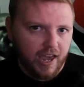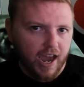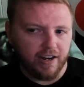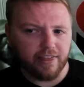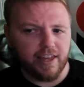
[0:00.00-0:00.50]

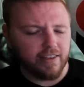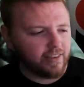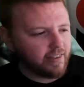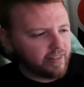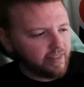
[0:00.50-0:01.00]
And I think
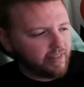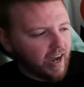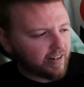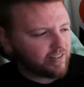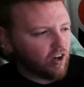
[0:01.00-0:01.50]

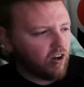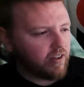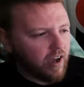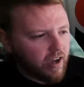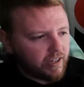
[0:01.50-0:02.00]
that's
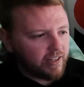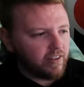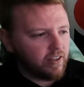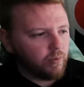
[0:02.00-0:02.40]
again,